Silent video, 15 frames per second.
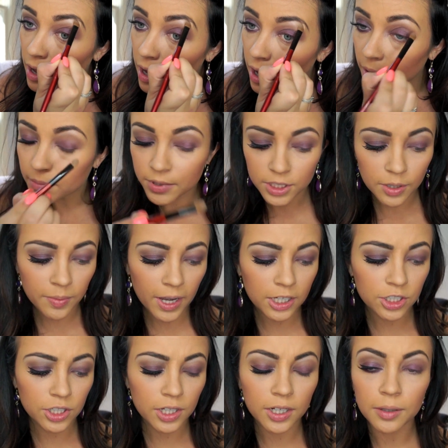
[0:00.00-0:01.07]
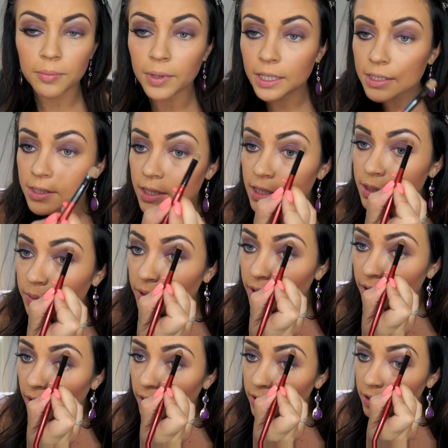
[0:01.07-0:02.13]
Um, so I'm actually going to mix this with
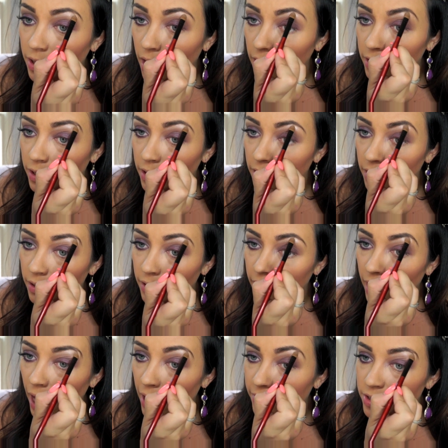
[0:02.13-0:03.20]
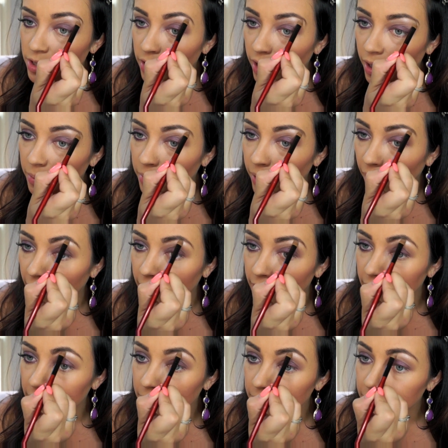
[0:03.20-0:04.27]
another color after I
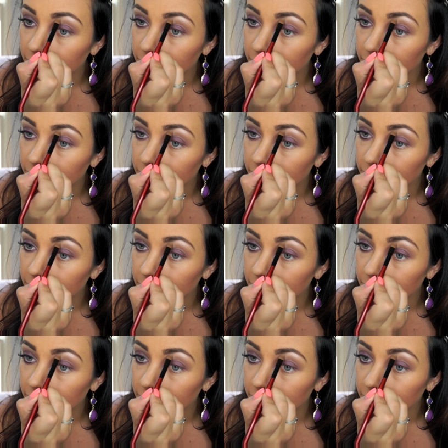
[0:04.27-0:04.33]
apply it.